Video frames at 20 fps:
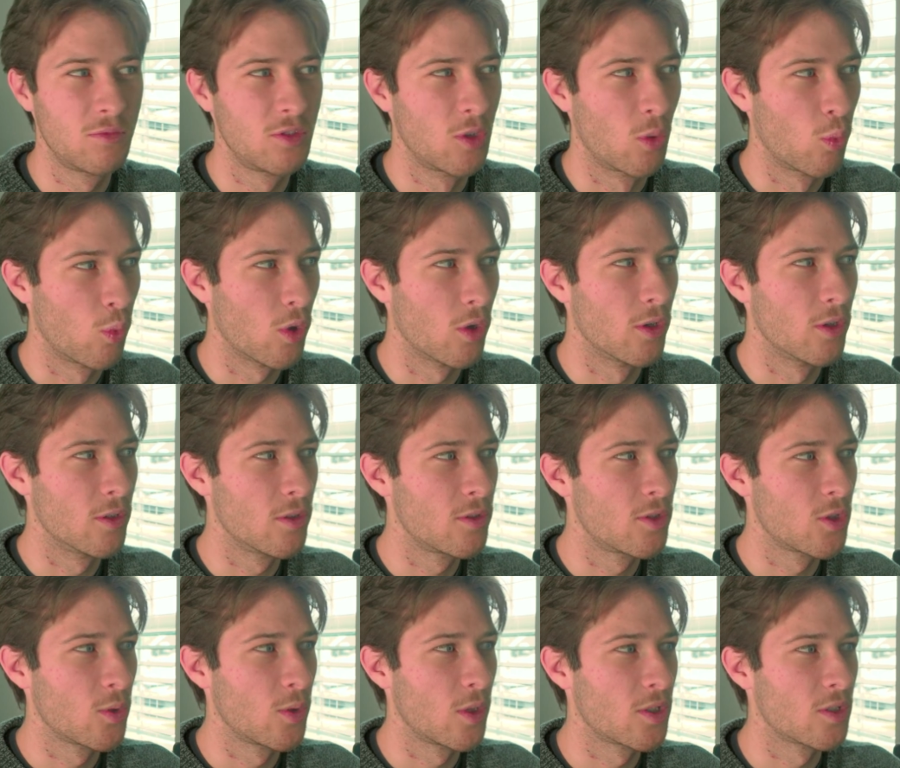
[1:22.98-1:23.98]
the
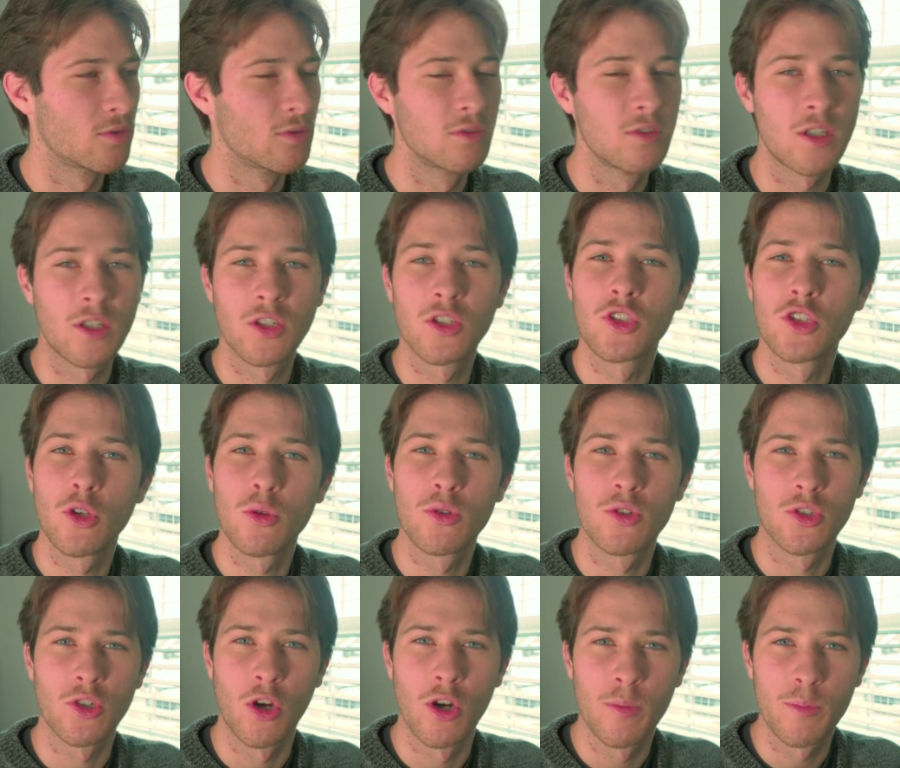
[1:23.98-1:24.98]
word so it doesn't look so
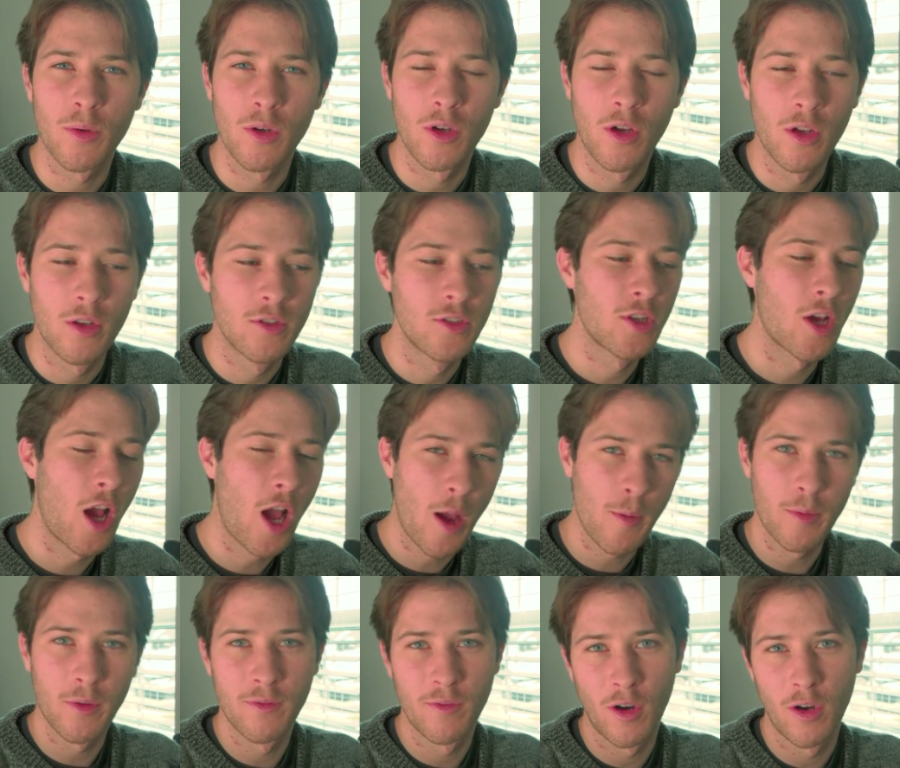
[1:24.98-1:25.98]
sharp on
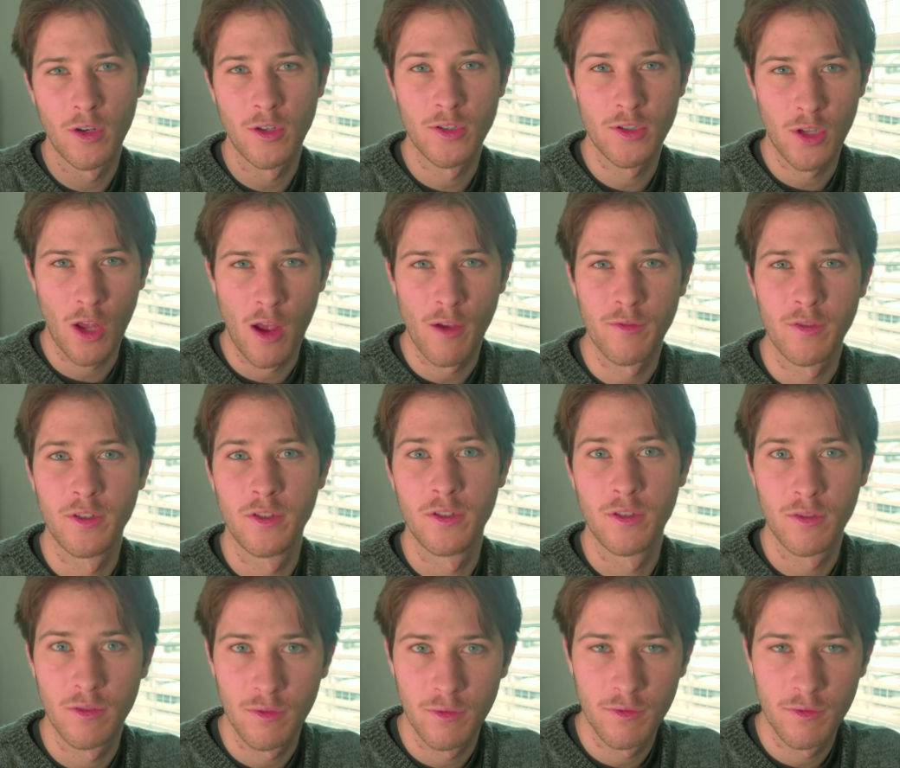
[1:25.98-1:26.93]
top of our softened